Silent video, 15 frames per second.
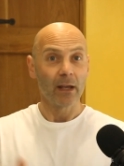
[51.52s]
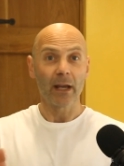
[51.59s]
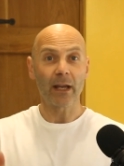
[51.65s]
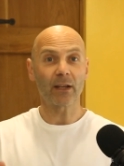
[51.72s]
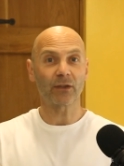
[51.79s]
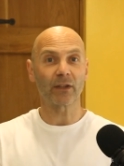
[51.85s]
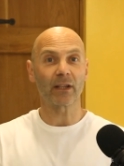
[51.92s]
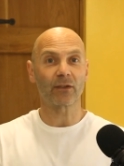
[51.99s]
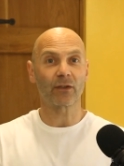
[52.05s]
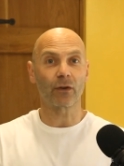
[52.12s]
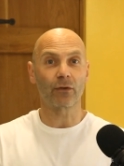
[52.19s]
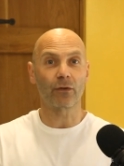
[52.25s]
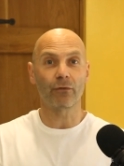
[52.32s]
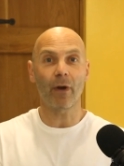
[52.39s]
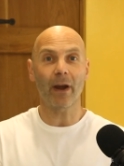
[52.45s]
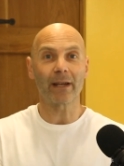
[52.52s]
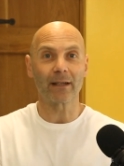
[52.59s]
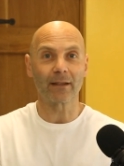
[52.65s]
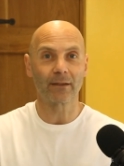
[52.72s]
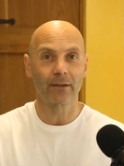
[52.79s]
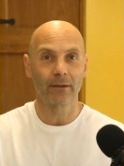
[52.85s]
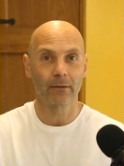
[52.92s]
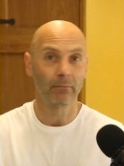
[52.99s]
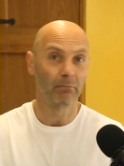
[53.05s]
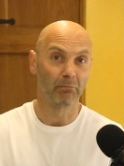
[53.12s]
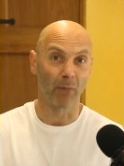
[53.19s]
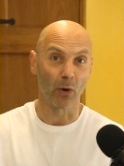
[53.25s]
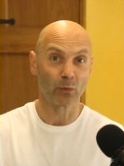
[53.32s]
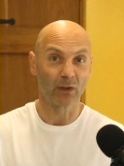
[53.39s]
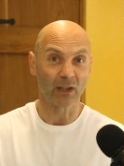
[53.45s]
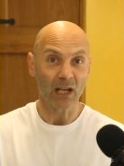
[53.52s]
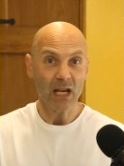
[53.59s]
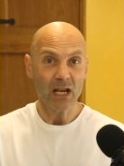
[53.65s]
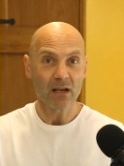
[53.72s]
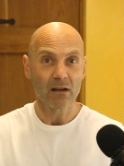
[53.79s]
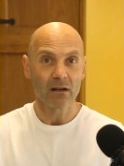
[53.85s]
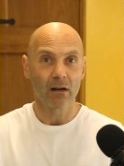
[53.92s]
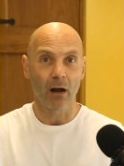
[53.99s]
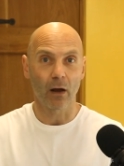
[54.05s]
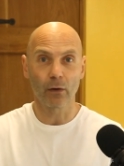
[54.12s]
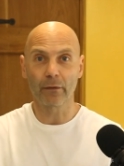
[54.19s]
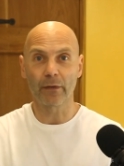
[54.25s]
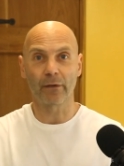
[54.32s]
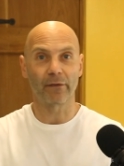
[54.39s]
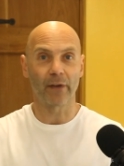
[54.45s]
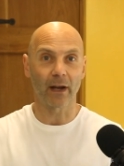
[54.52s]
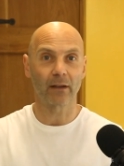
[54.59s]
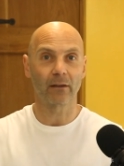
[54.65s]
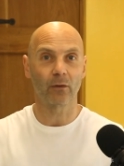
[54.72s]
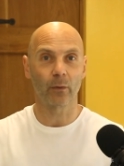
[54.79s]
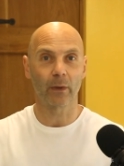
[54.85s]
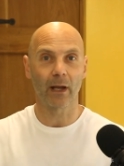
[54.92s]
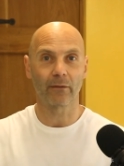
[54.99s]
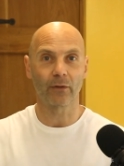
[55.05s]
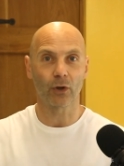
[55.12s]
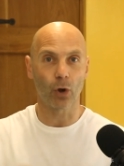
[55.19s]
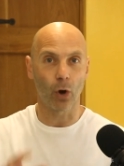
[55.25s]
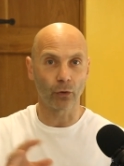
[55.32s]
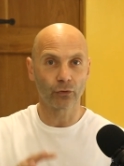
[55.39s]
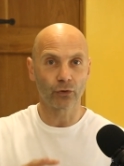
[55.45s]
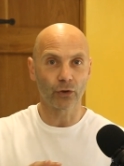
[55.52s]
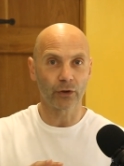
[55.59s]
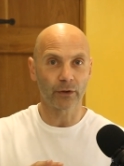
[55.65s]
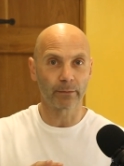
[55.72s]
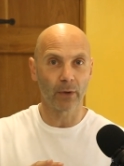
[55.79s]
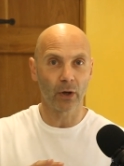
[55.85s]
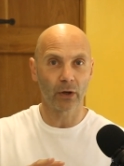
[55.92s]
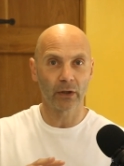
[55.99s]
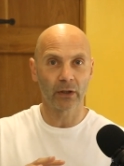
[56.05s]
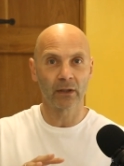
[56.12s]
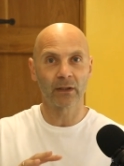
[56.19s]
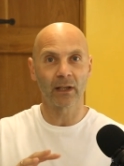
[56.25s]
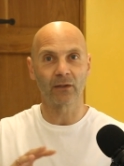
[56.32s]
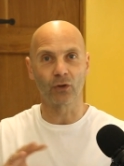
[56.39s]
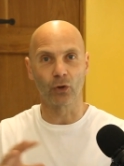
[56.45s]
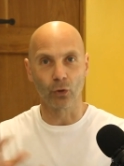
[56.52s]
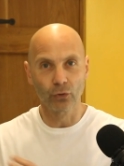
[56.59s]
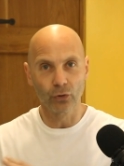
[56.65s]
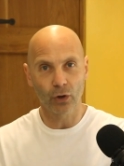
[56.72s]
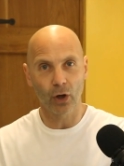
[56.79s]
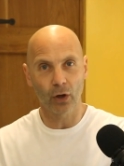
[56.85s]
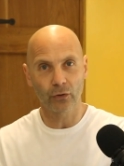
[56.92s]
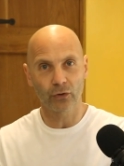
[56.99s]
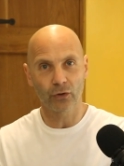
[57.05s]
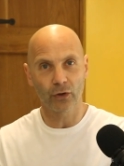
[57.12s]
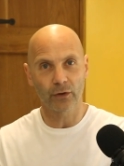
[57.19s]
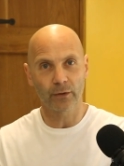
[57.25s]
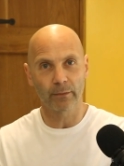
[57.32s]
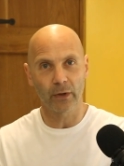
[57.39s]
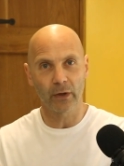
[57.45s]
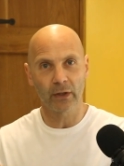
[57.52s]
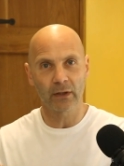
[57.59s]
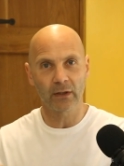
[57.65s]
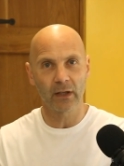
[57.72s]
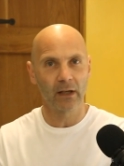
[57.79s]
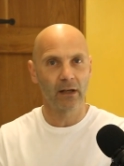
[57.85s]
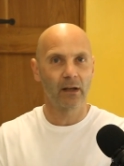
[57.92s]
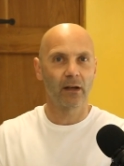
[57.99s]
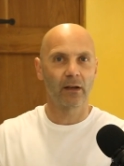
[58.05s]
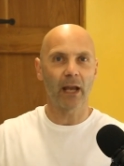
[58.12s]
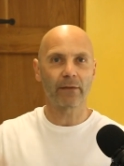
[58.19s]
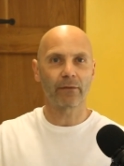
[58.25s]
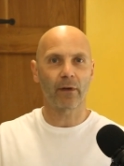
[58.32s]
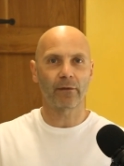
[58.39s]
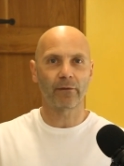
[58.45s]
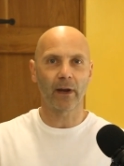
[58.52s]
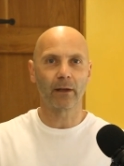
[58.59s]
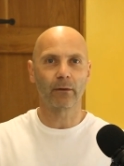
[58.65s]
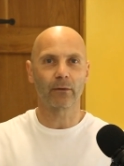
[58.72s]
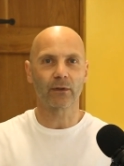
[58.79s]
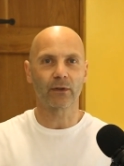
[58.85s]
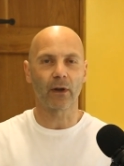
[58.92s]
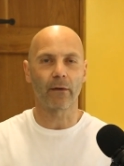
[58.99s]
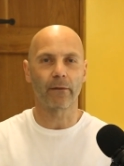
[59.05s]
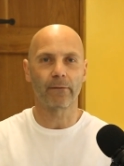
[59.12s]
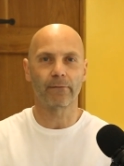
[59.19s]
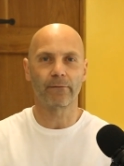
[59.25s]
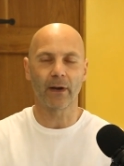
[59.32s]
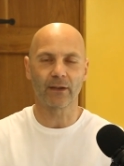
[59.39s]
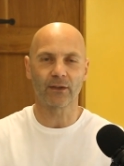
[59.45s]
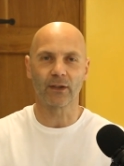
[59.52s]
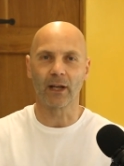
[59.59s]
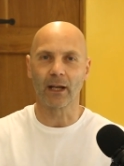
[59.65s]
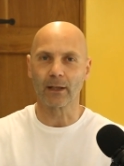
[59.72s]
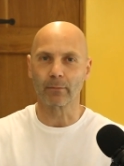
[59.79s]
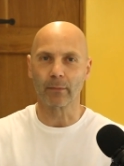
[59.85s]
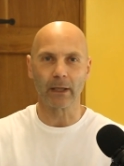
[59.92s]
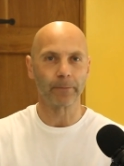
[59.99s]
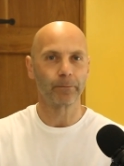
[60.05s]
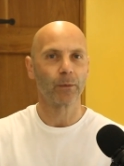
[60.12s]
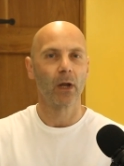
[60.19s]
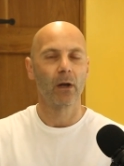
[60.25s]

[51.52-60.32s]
Instincts are great, mostly, I love the fact that we have a conscious mind and an unconscious mind. Never fails to fascinate me.